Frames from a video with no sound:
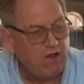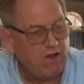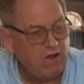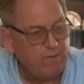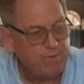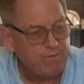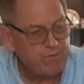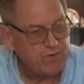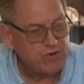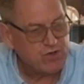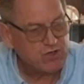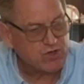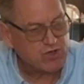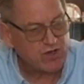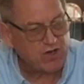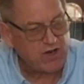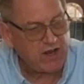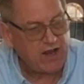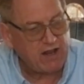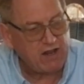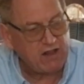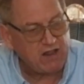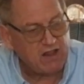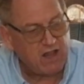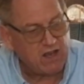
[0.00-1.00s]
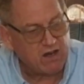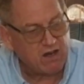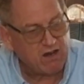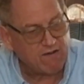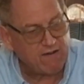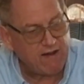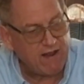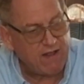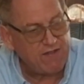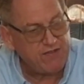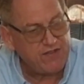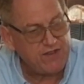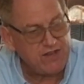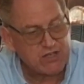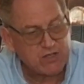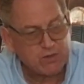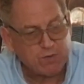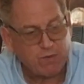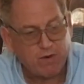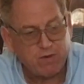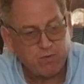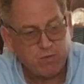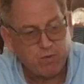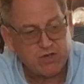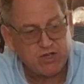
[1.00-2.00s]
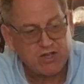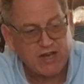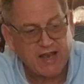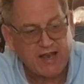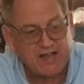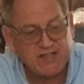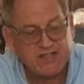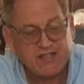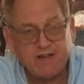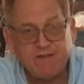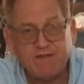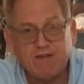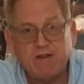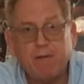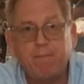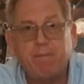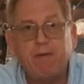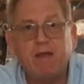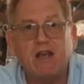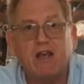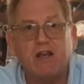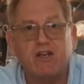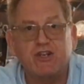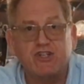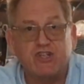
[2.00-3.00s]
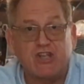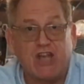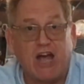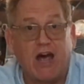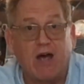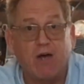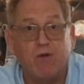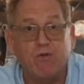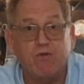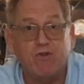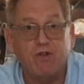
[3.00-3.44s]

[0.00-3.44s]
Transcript: should I lug around this one, which has even a bigger sound?